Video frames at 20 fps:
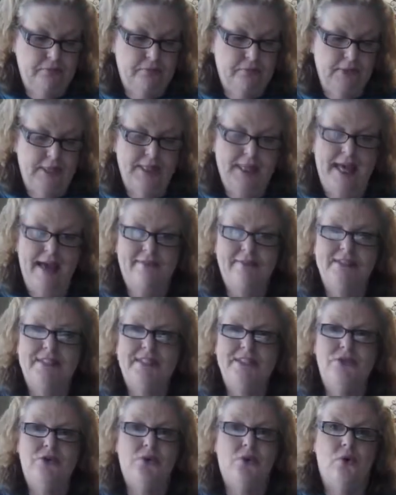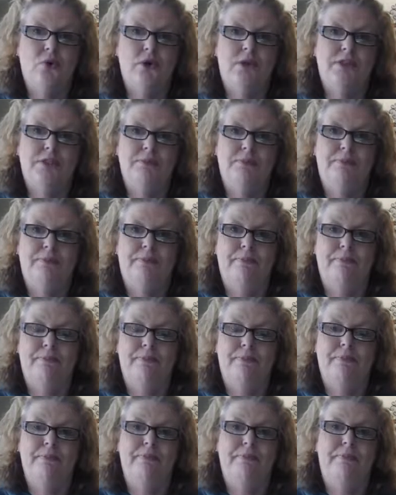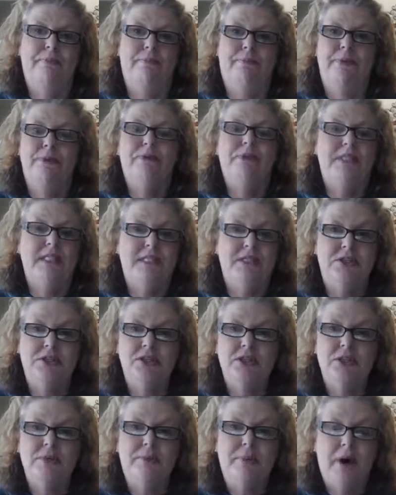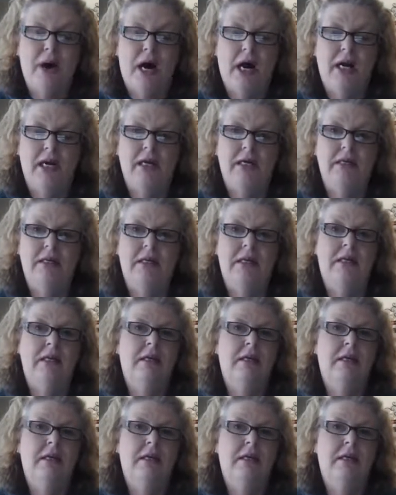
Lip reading: they have essential oils built into the product